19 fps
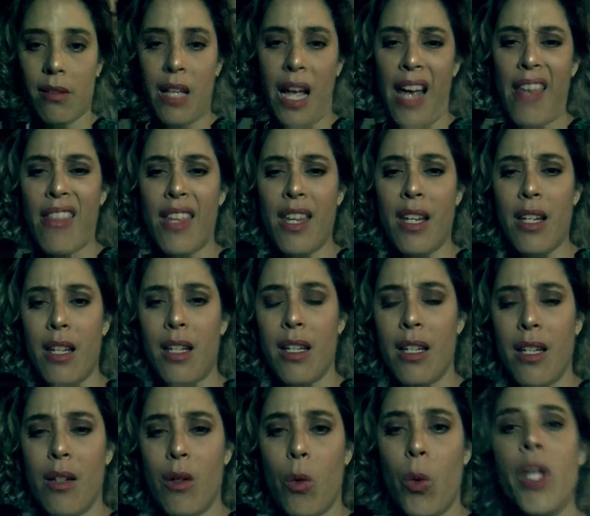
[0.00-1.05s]
I think
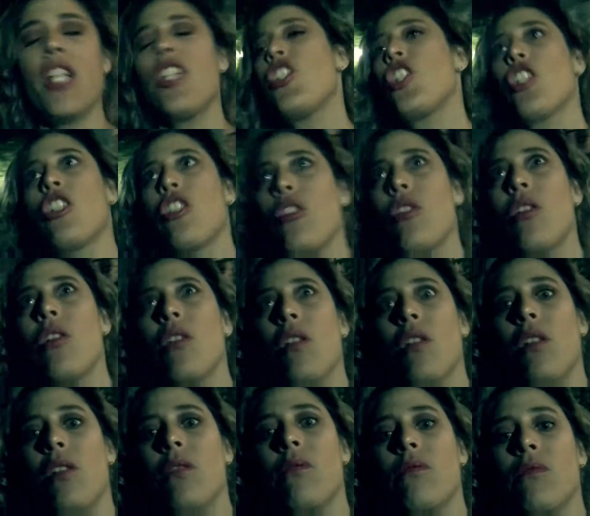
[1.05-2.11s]
we are just
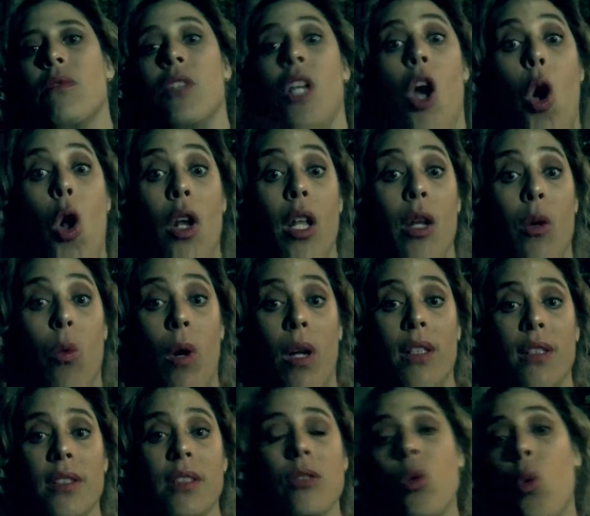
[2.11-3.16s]
the only
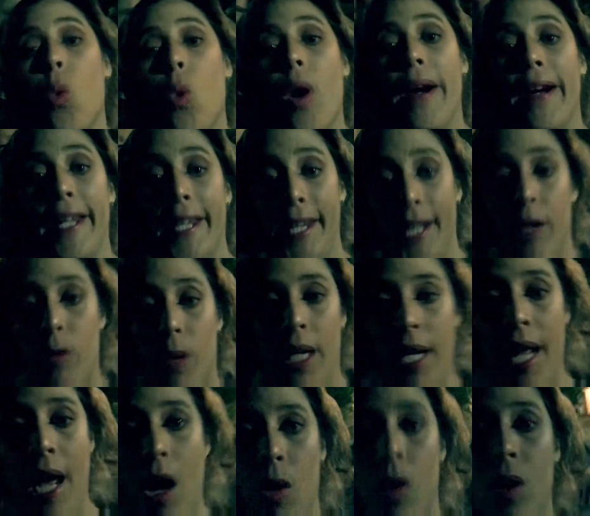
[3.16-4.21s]
ones who are here right
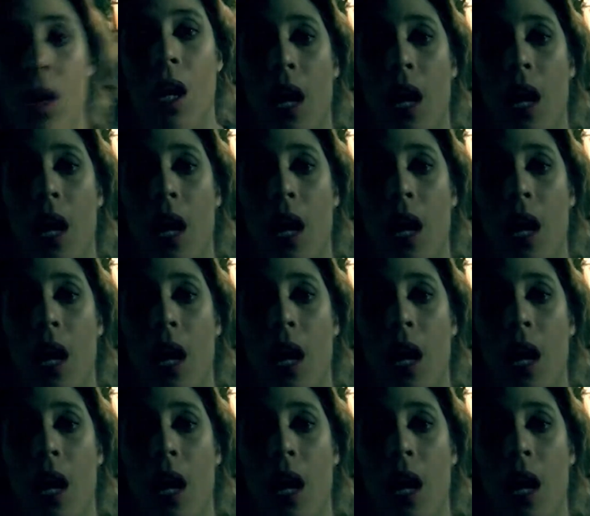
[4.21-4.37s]
now,